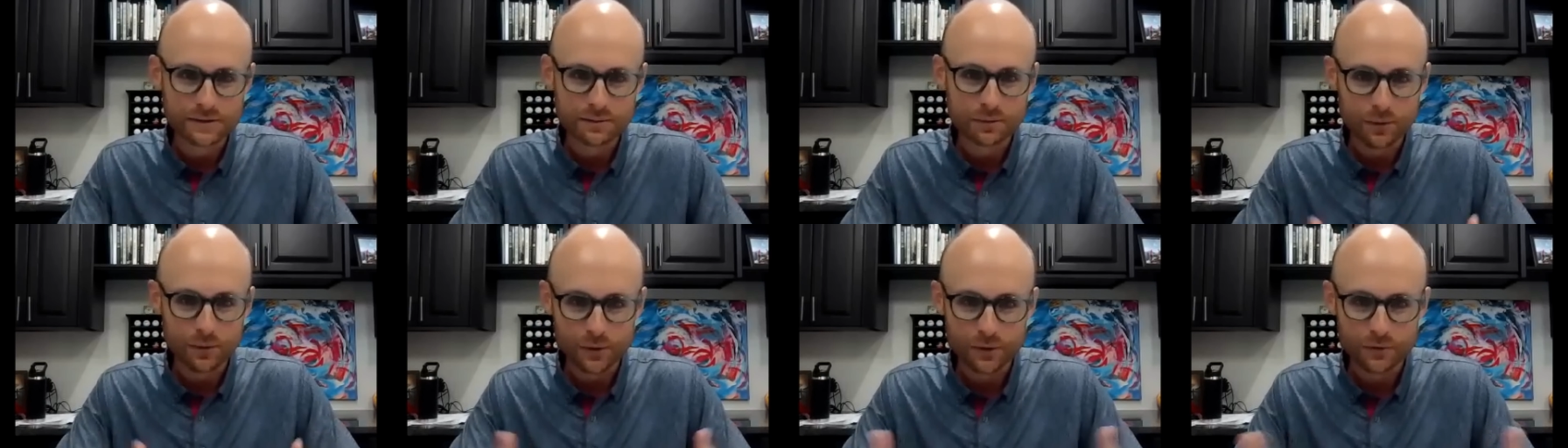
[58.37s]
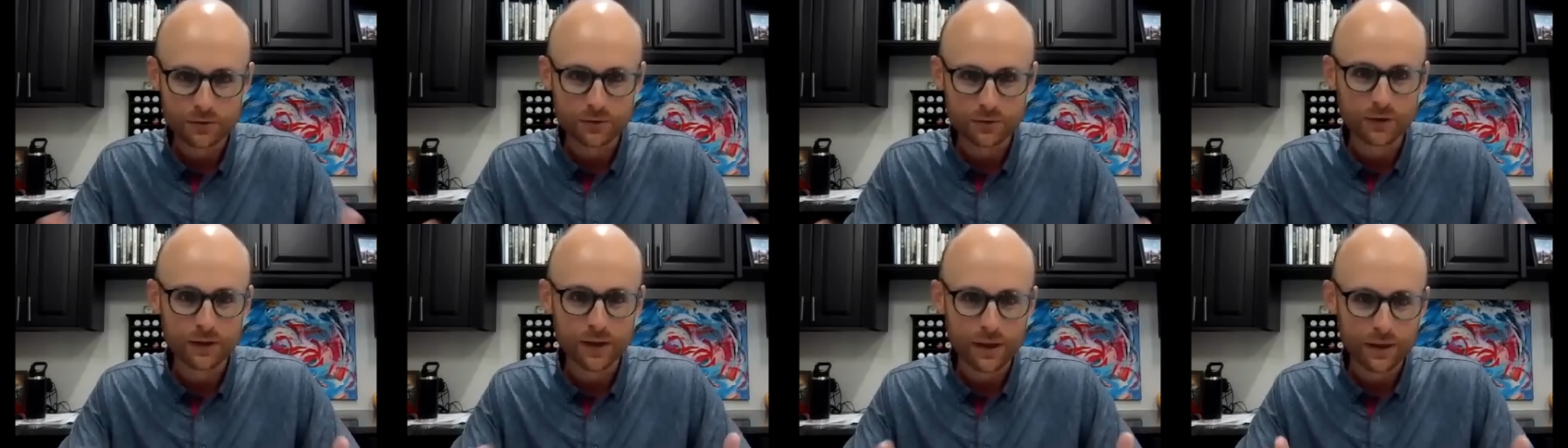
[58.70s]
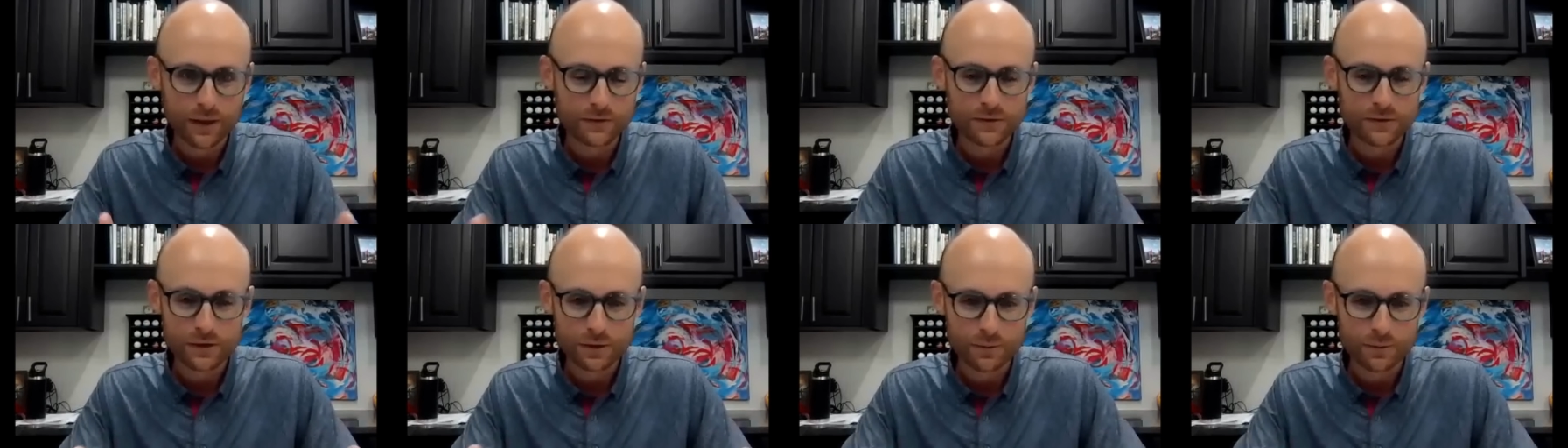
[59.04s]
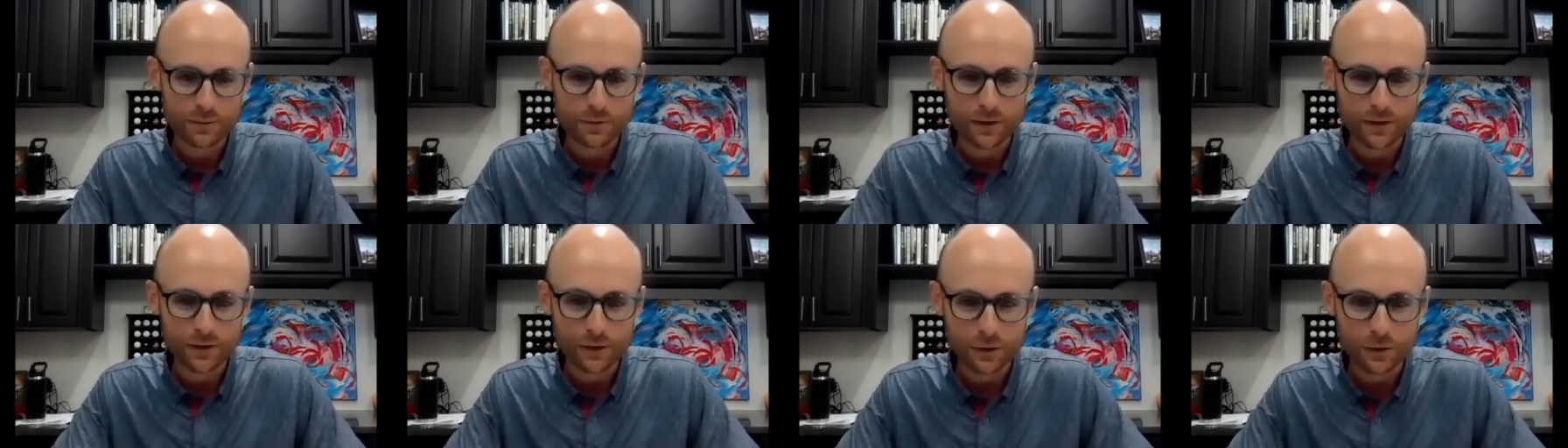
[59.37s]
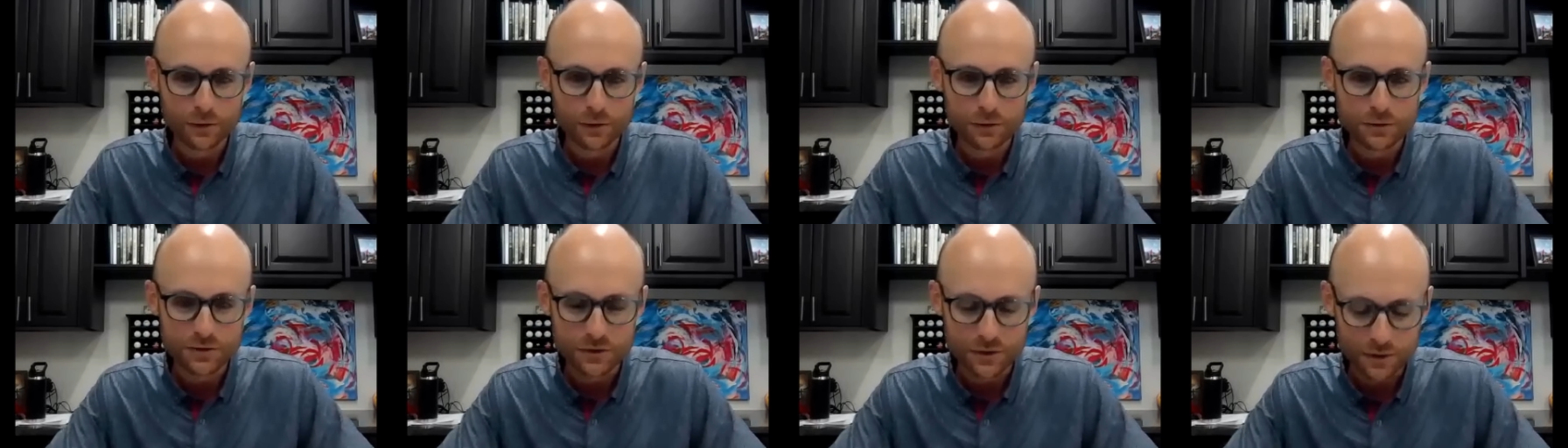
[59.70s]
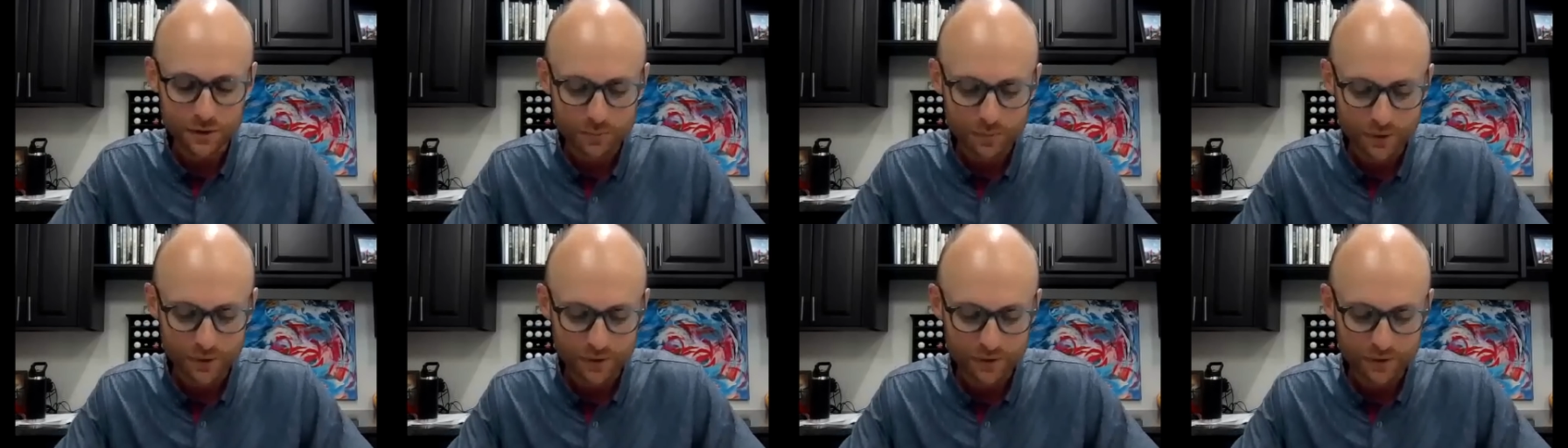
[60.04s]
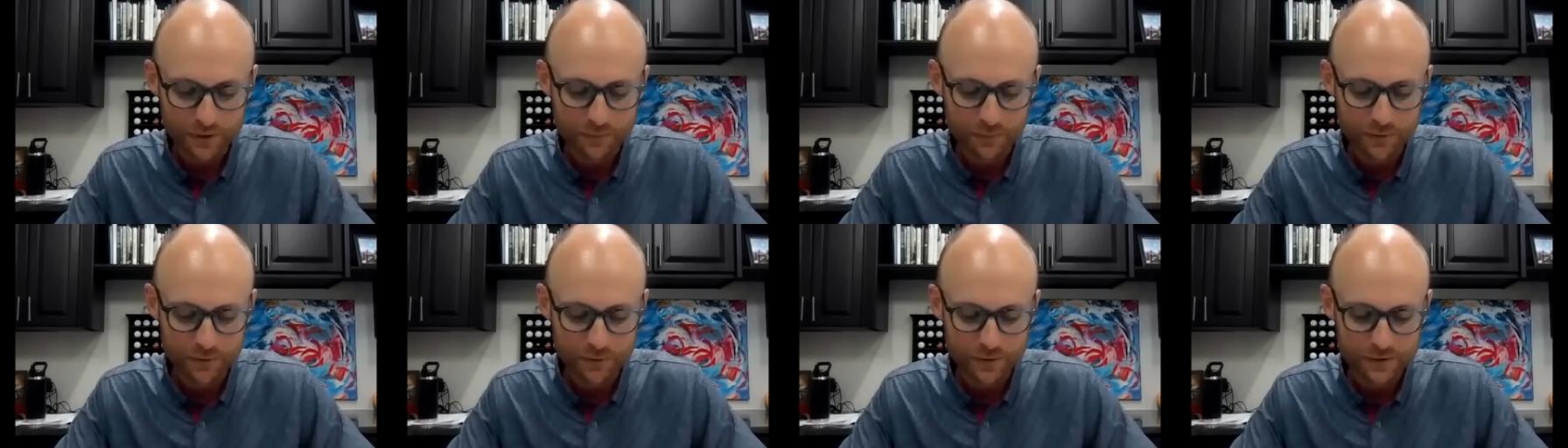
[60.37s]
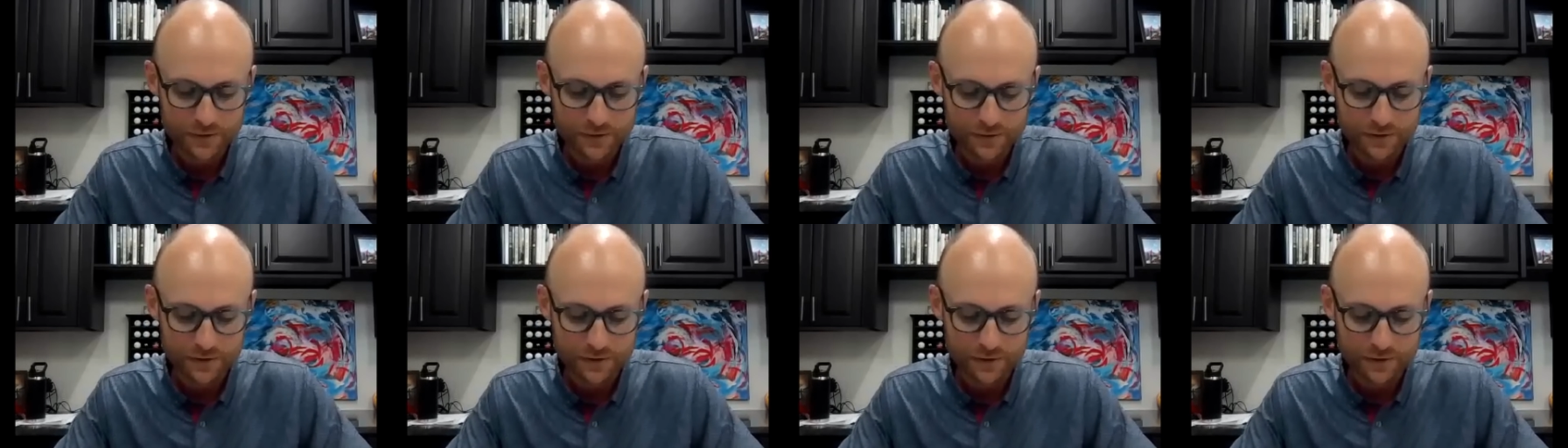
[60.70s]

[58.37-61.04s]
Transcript: I mean, we throw that term around loosely, but but